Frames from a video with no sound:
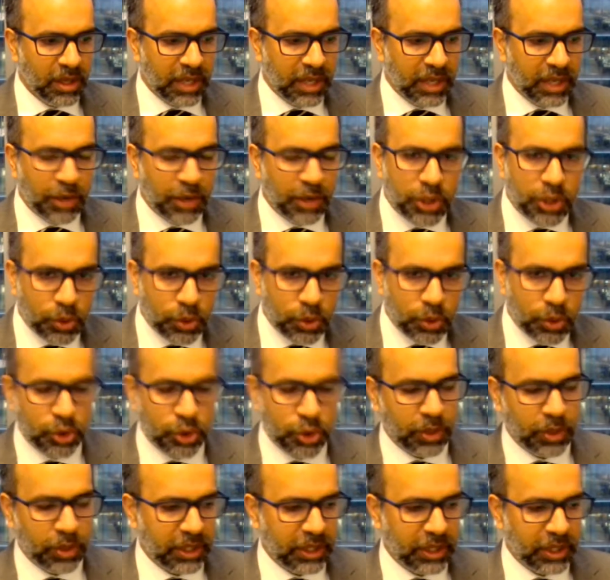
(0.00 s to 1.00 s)
Now,
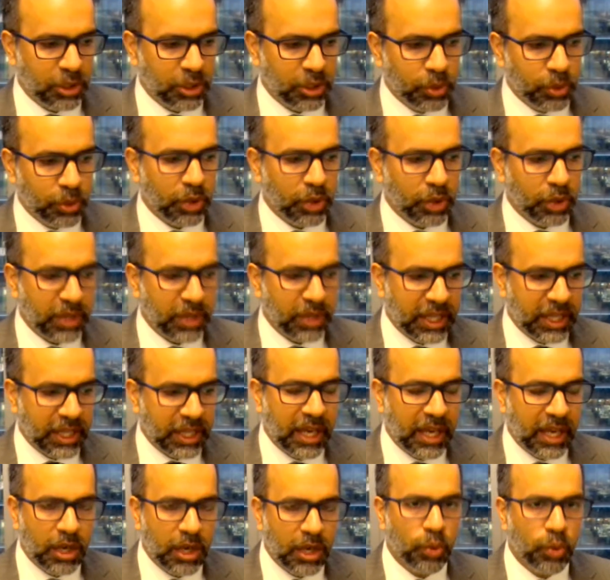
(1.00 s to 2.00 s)
usually you would only
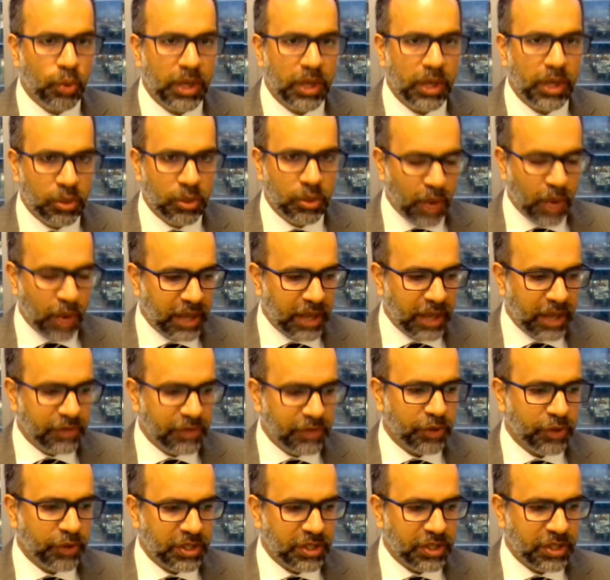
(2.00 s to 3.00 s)
get a worldwide
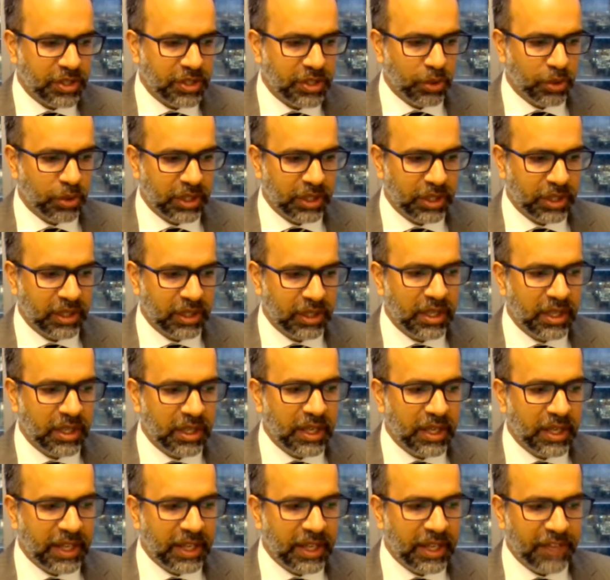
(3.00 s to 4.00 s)
freezing order
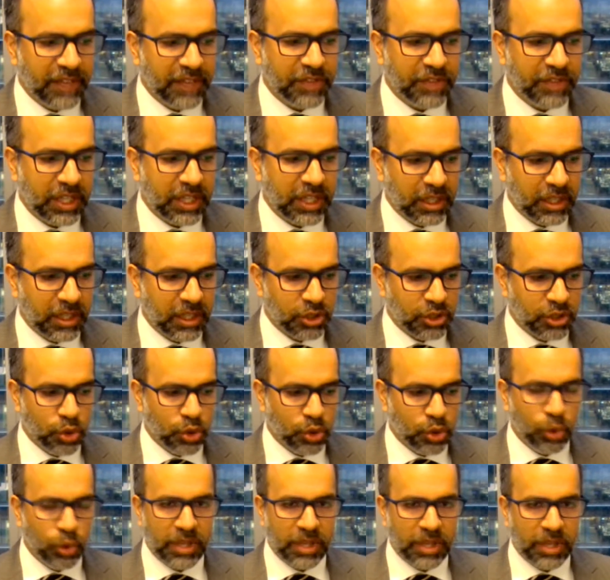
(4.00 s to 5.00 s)
if the English
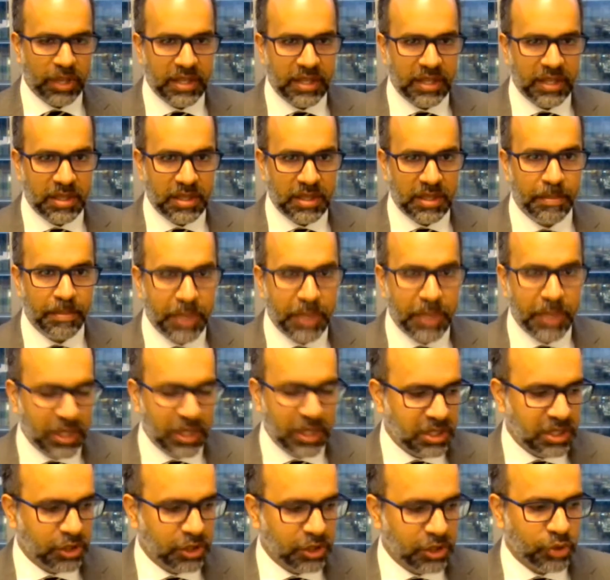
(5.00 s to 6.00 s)
court has some
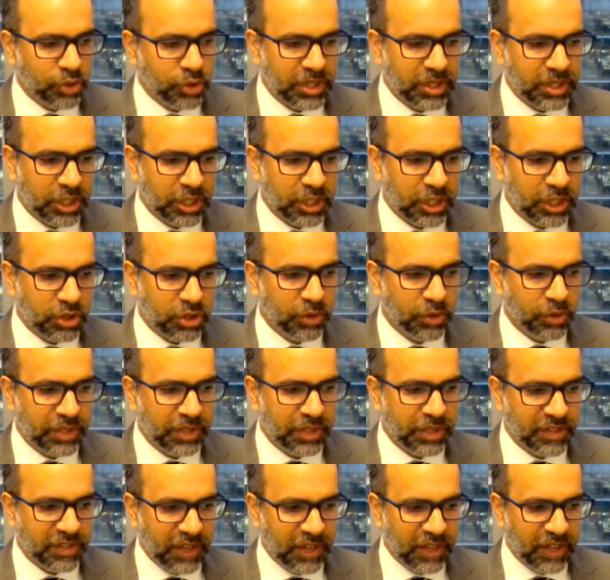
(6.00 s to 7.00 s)
personal jurisdiction over
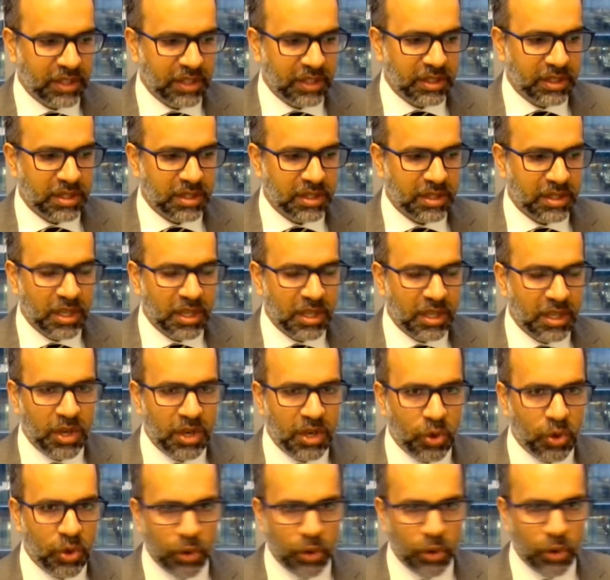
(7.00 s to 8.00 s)
the defendant
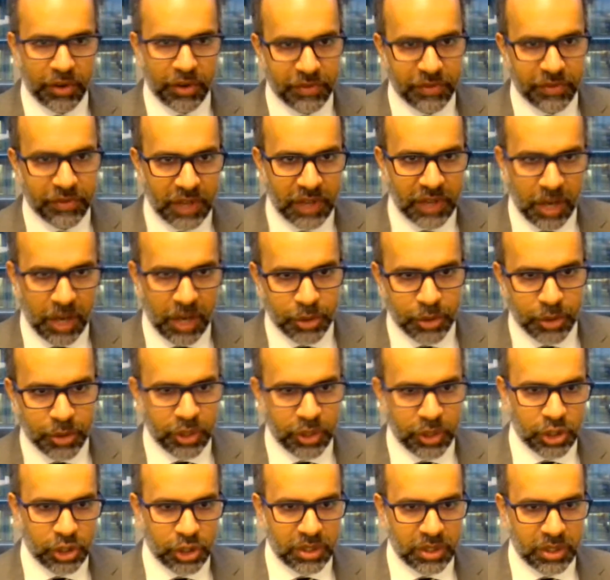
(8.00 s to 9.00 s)
or if the
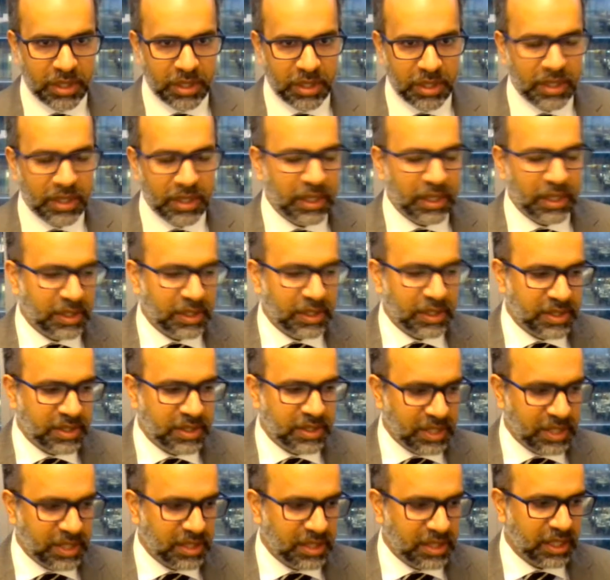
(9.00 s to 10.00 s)
arbitration is
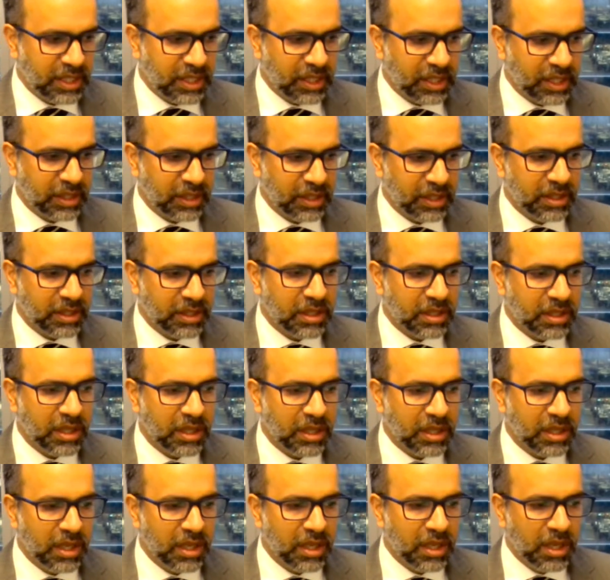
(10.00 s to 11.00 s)
seated in England.
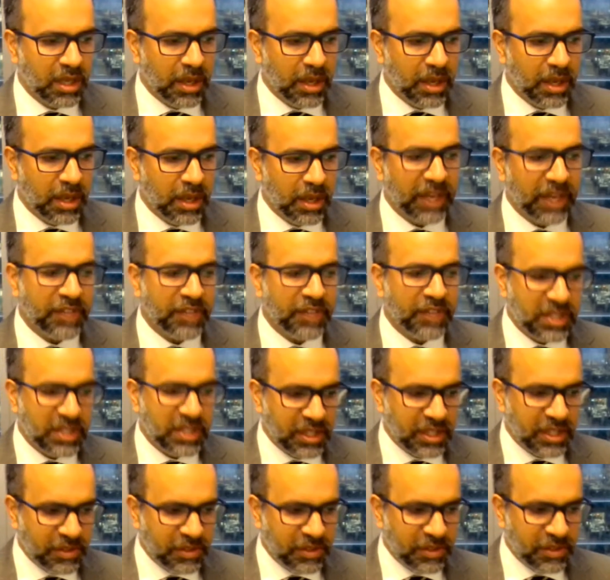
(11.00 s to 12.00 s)
But if it's
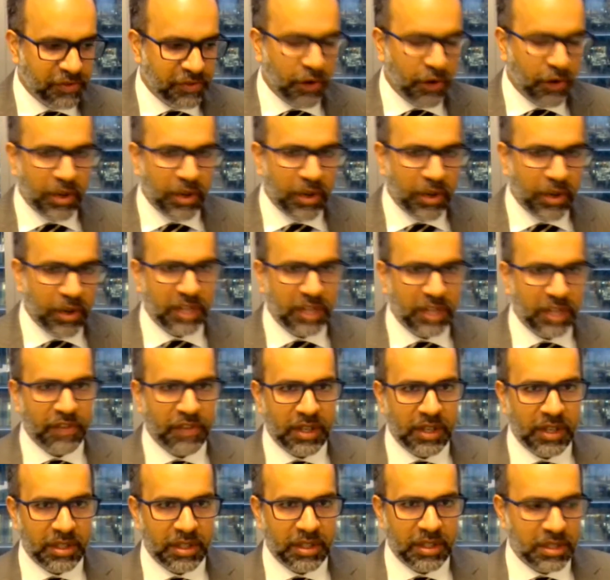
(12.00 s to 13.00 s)
a foreign
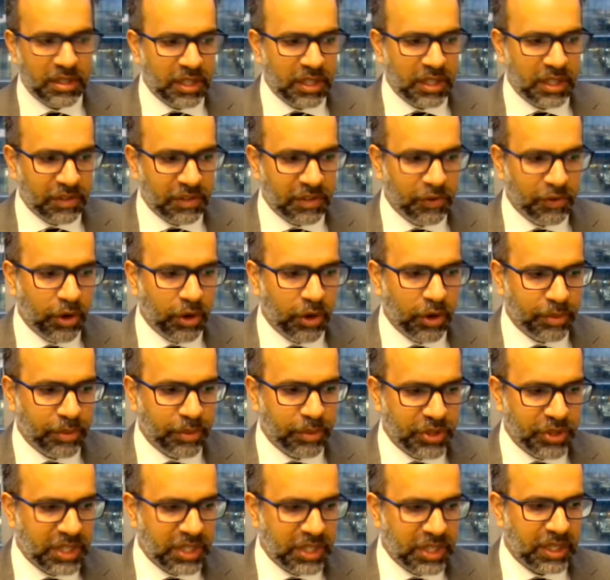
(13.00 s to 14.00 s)
defendant in foreign
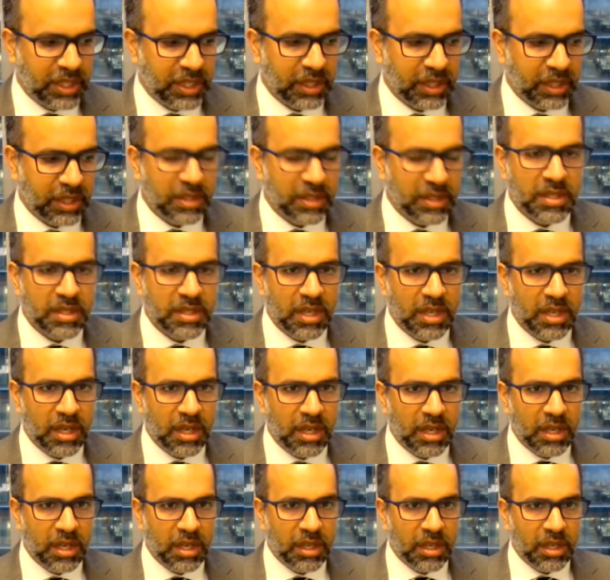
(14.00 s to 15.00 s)
proceedings,
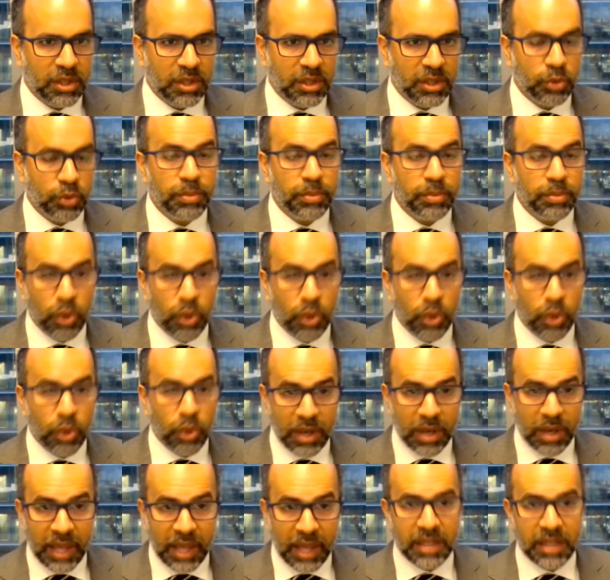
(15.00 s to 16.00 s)
you would more
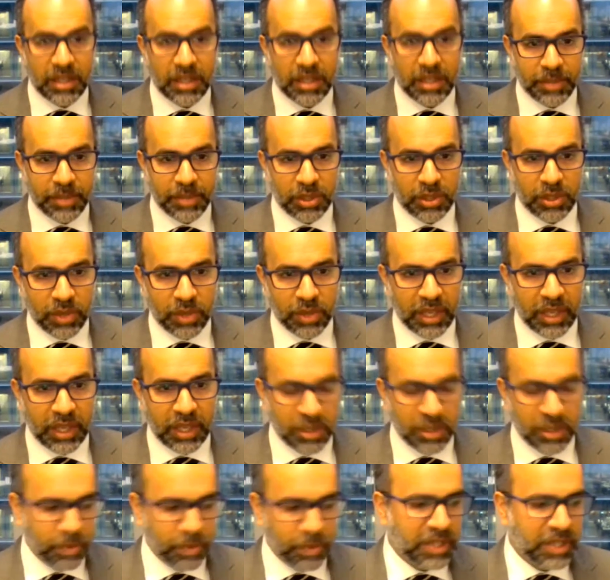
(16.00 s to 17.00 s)
likely be looking at
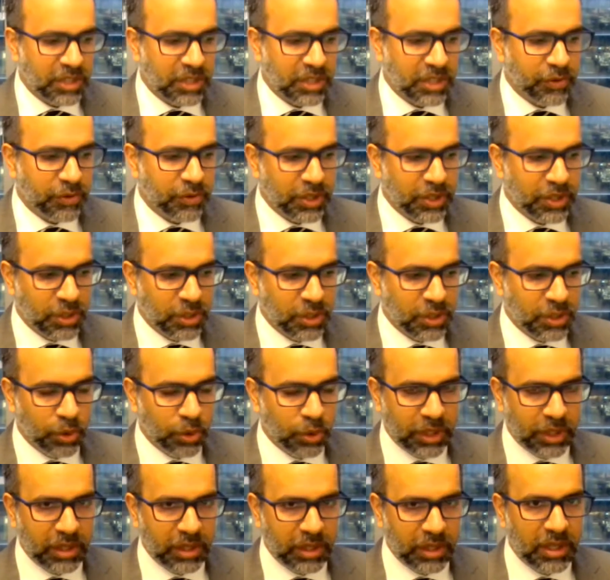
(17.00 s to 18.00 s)
a domestic freezing
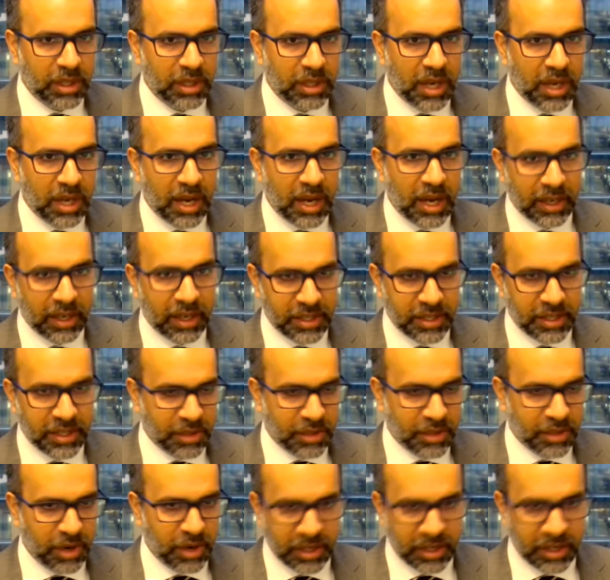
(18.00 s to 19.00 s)
order unless
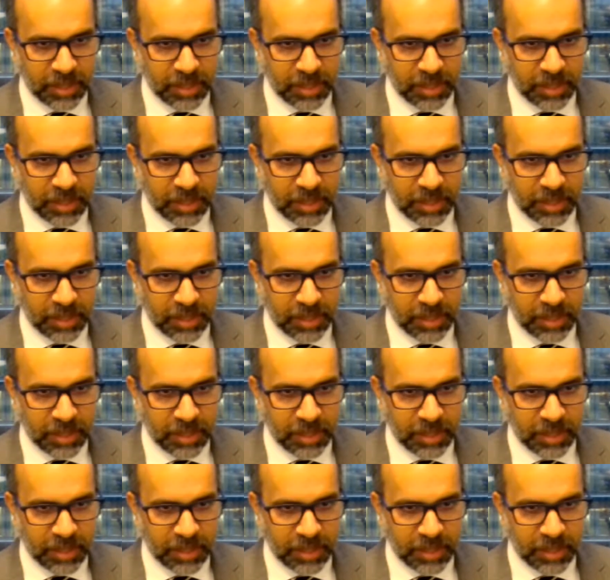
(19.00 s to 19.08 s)
there are